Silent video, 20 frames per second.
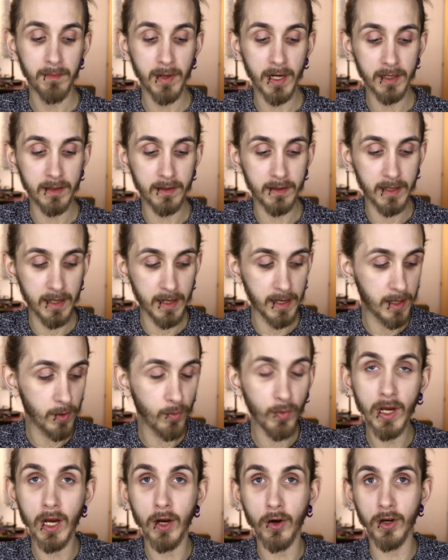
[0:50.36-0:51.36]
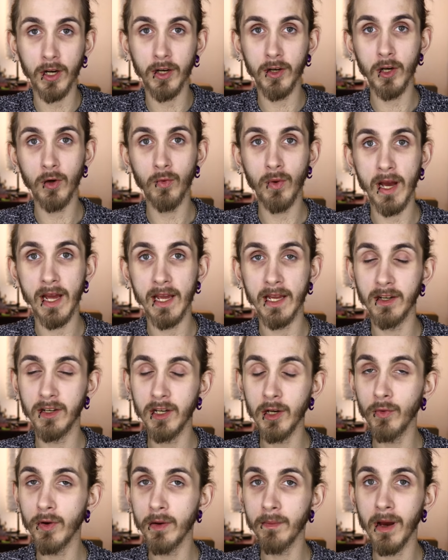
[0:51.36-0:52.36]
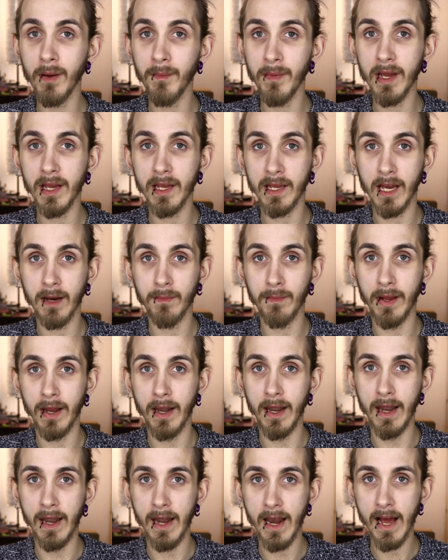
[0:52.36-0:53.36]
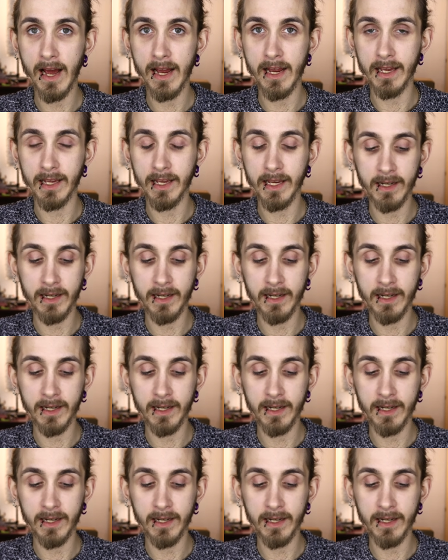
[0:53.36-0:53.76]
But we are gonna do a Doing My Makeup Like.